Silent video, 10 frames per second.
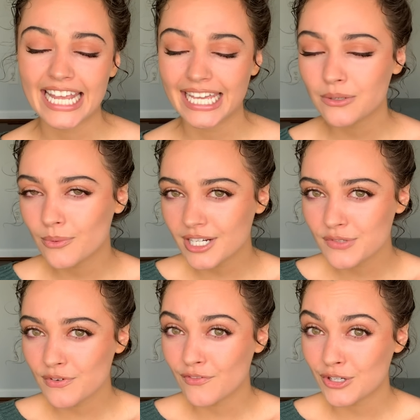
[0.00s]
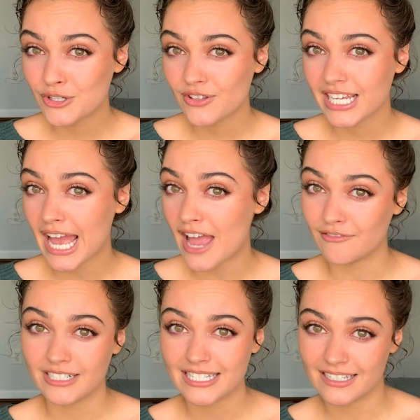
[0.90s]
and it works for virtually
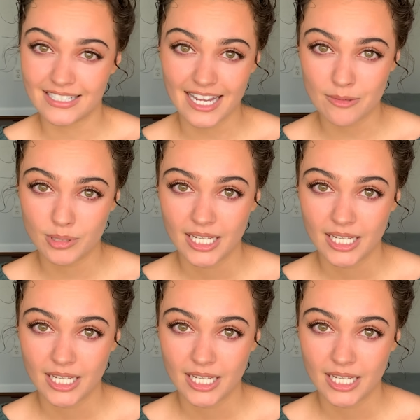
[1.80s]
every skin type.